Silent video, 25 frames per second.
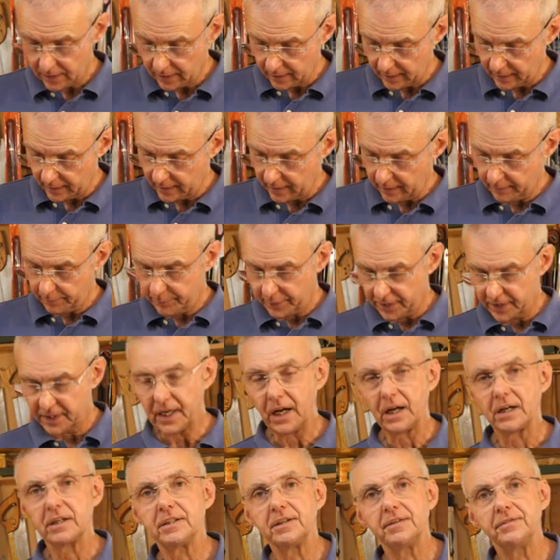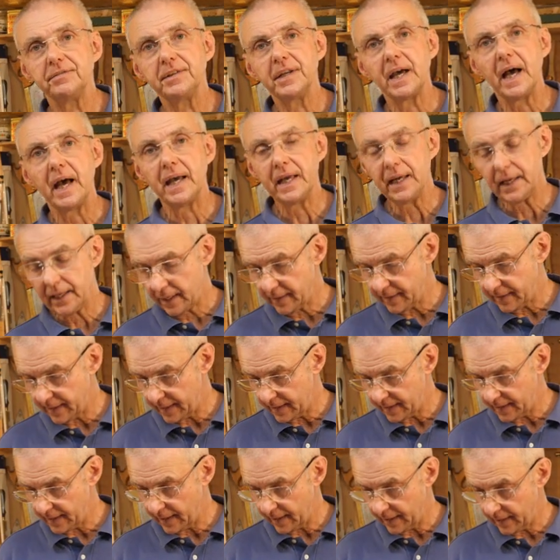uh, productive day in
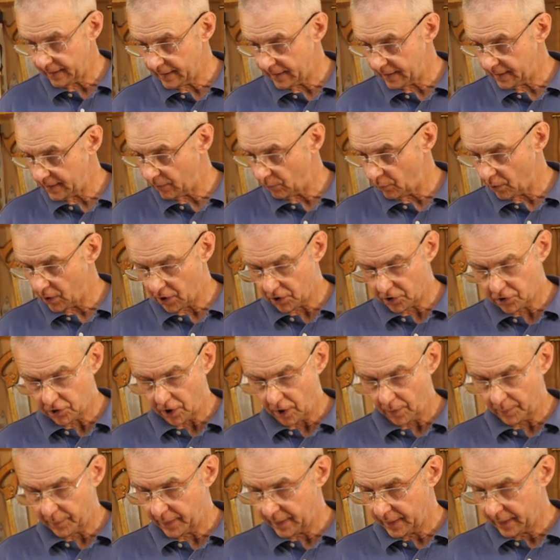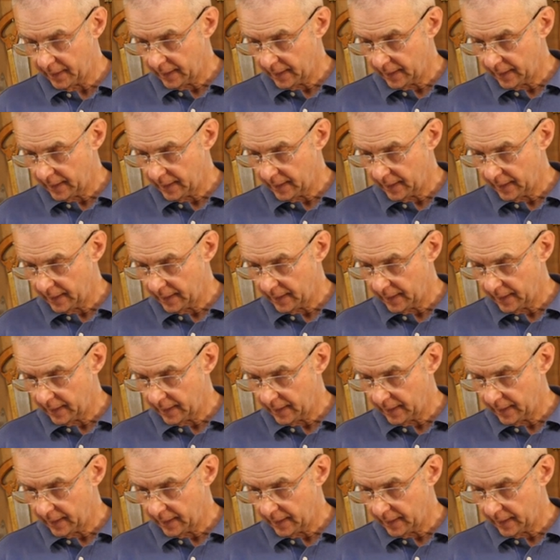the uh, in the workshop.